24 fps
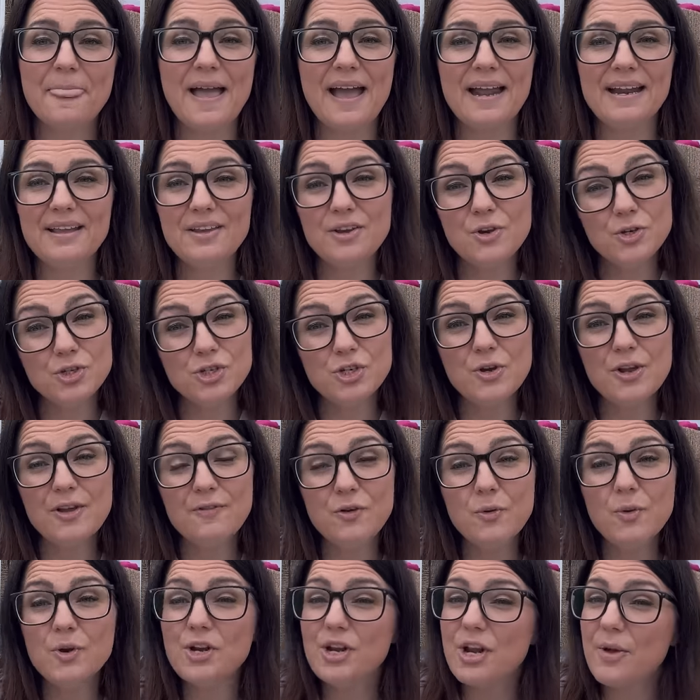And if
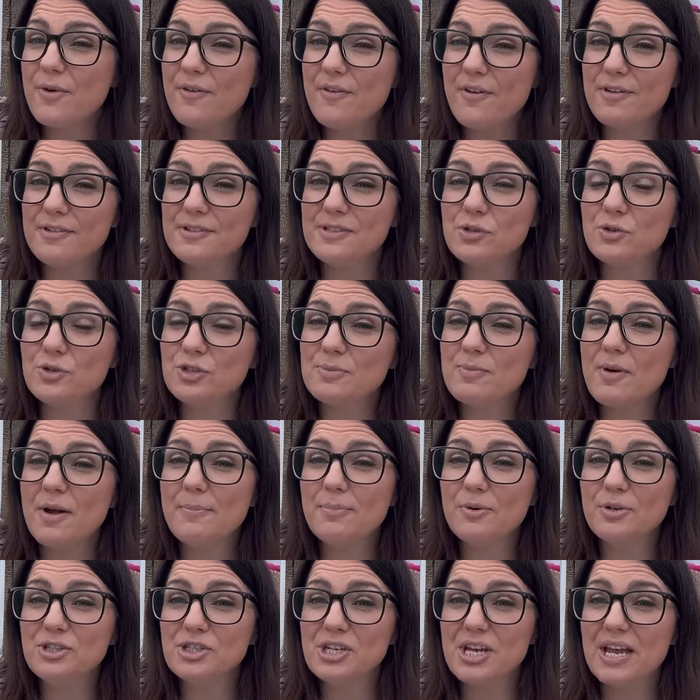you want to know if I stuck to my
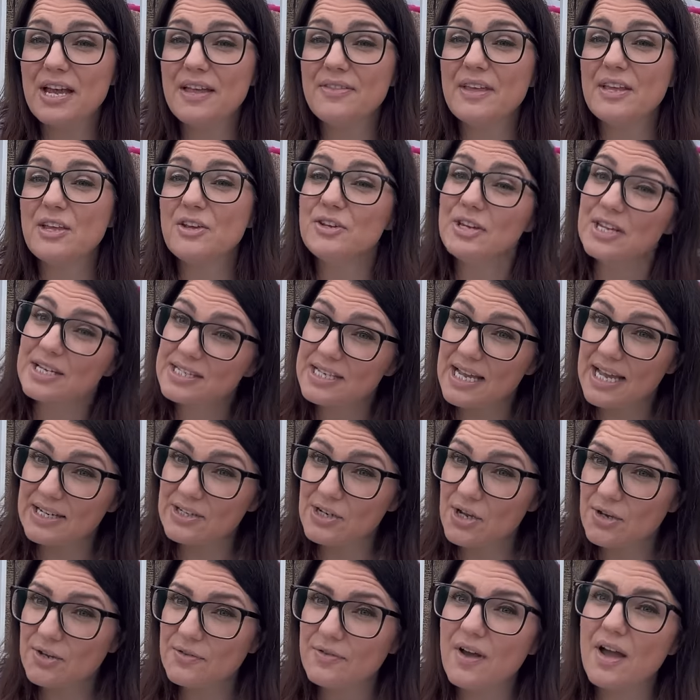budget, then you need to head
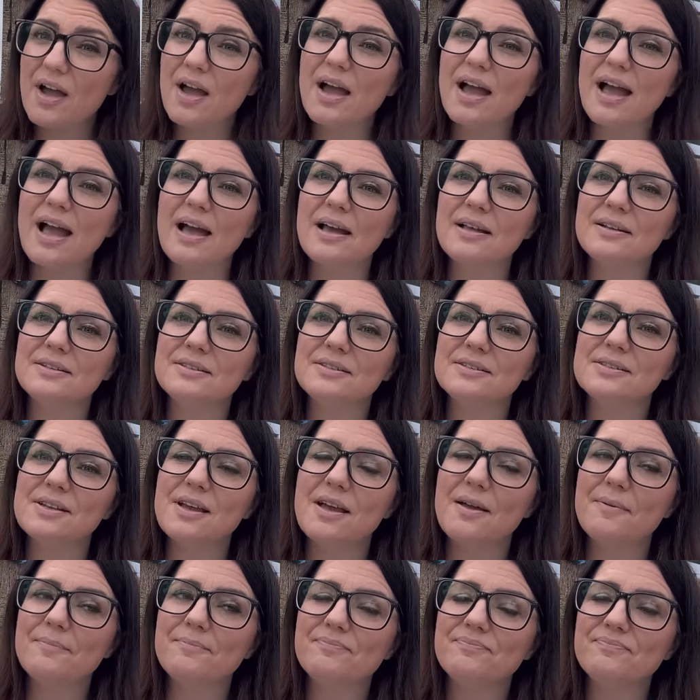over
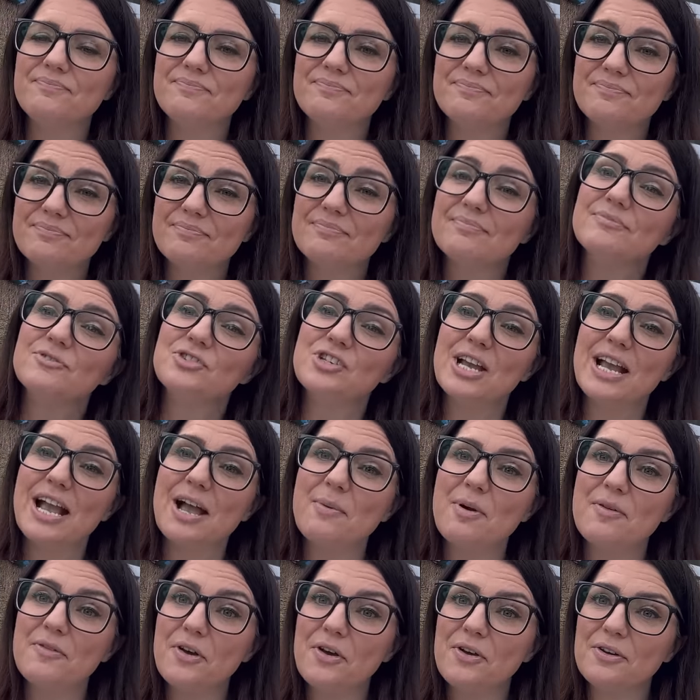and check out
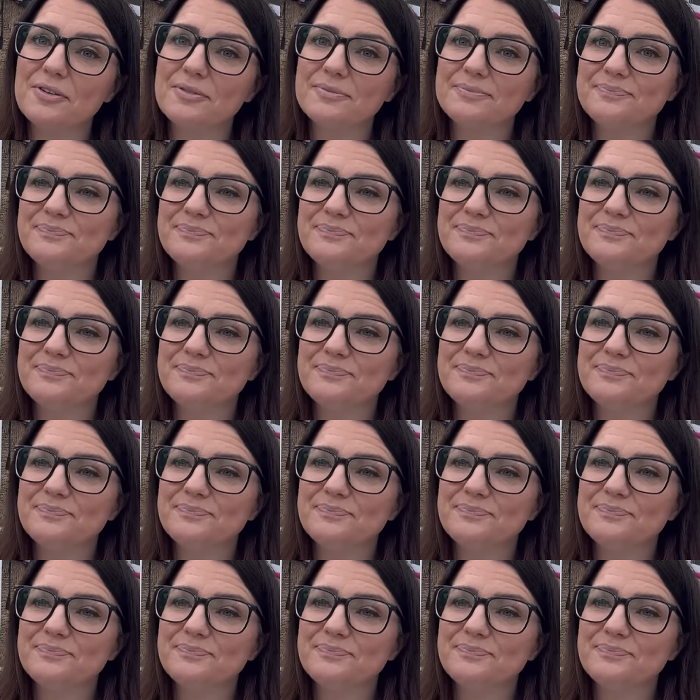my blog.